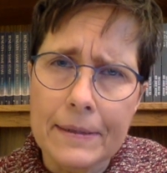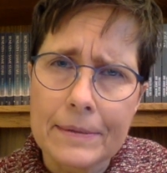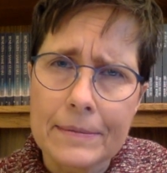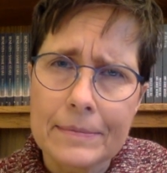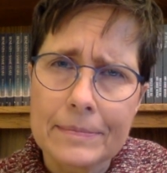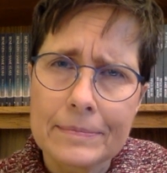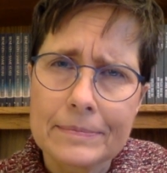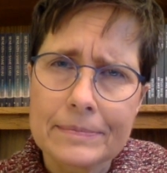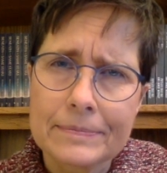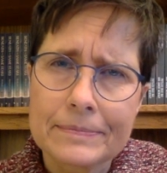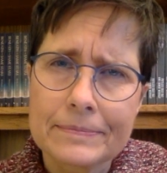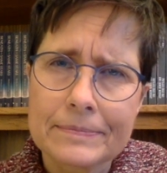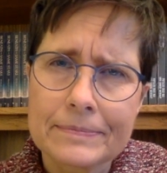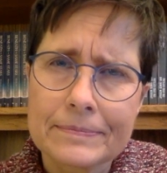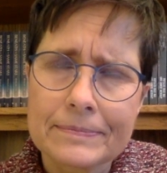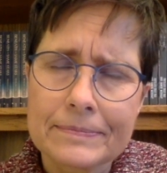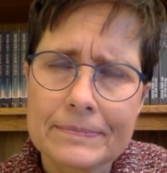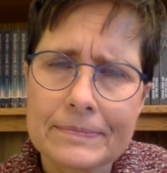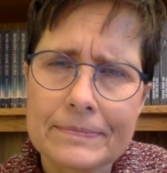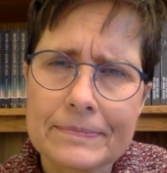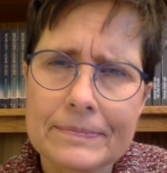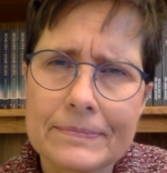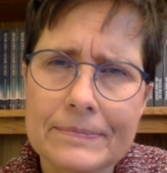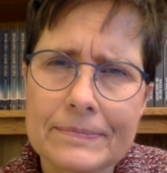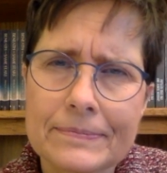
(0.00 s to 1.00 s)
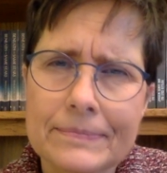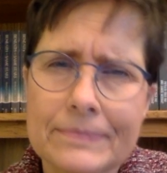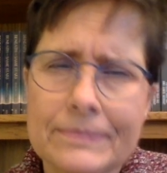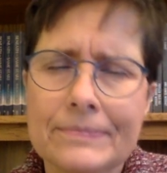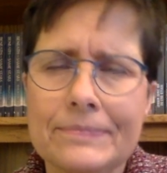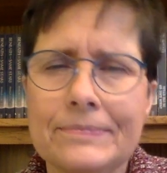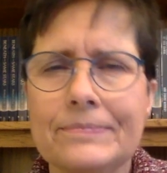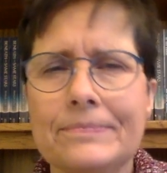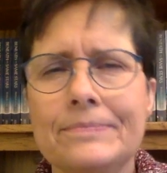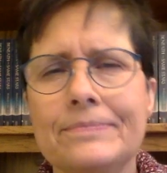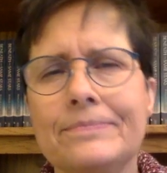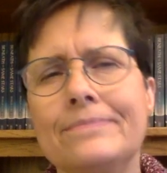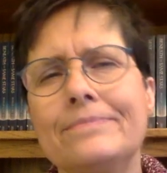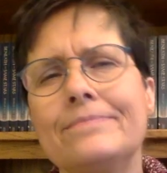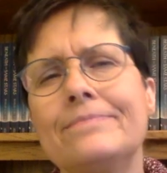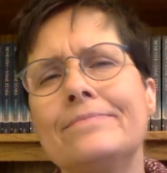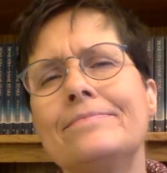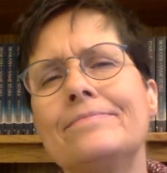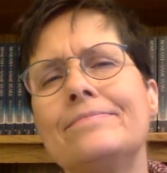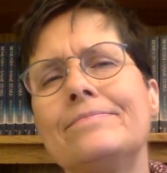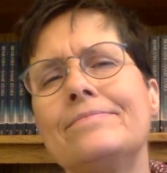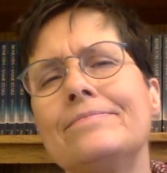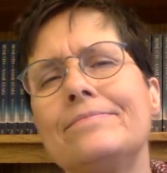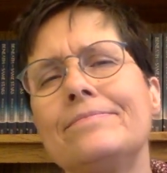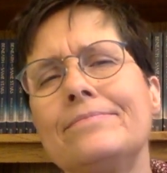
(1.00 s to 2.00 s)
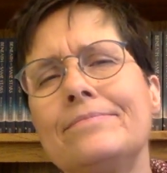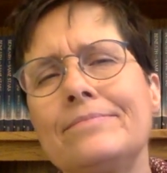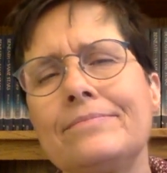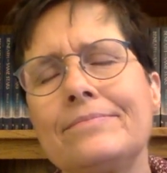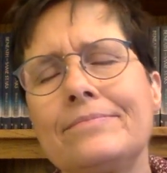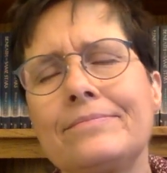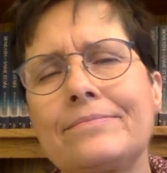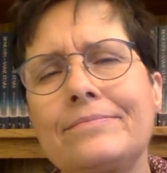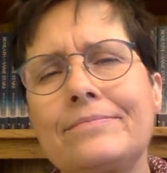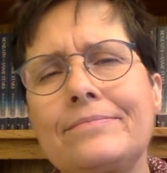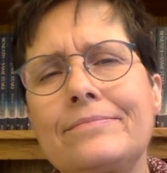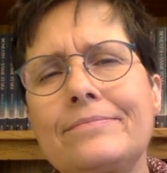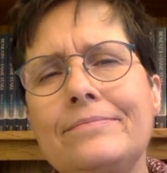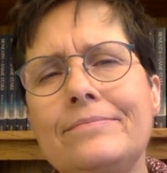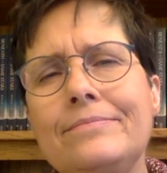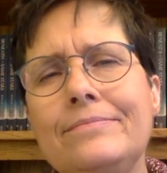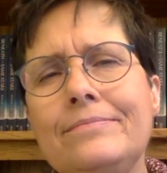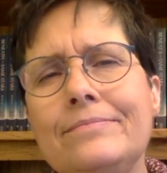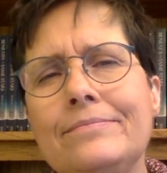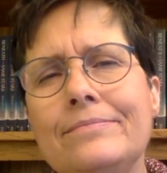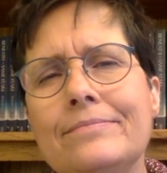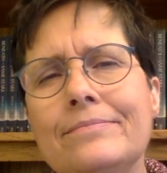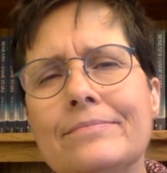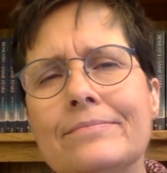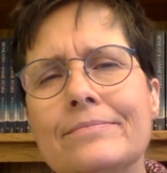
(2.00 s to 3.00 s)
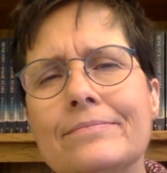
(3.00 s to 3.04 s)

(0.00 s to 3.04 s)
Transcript: No one is speaking in this clip.